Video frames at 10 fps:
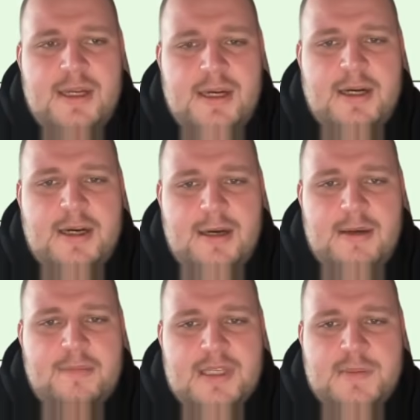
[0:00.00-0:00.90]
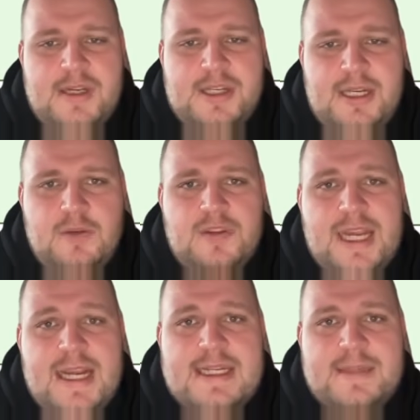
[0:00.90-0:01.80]
especially on
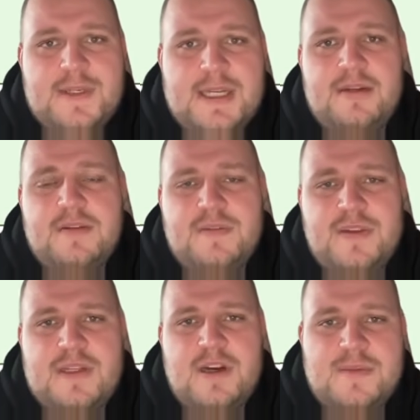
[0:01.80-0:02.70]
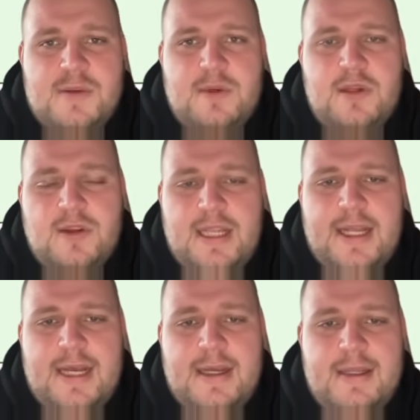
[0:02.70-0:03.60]
the 80% of the times that we're
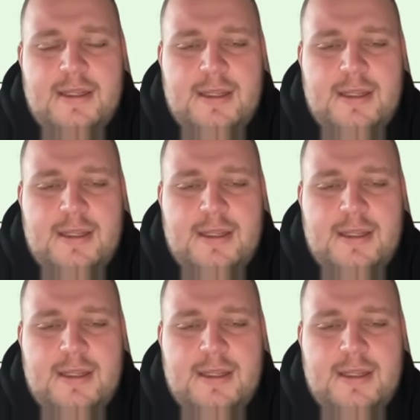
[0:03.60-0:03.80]
looking at